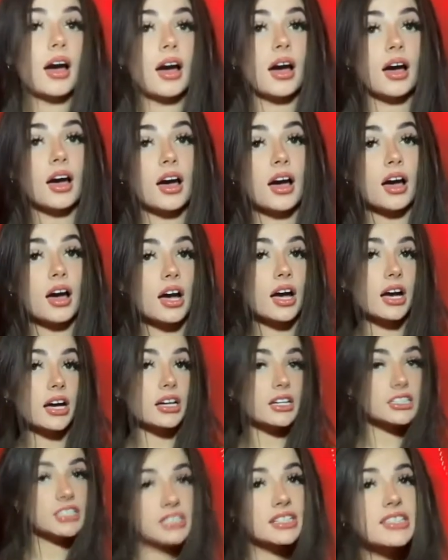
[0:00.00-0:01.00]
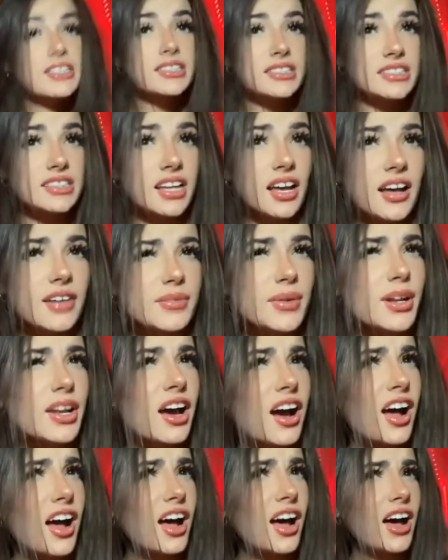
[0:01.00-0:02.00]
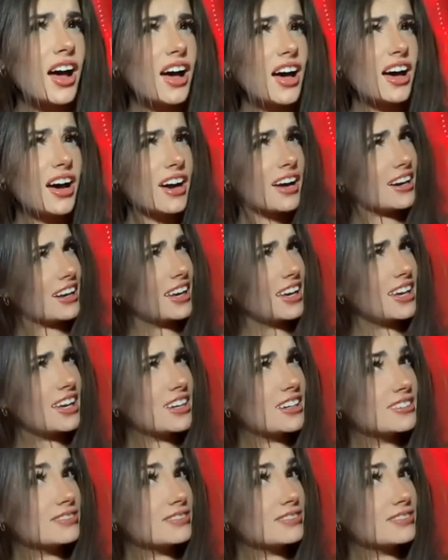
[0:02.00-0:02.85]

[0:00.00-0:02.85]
human again instead of being dehumanized. Because I'm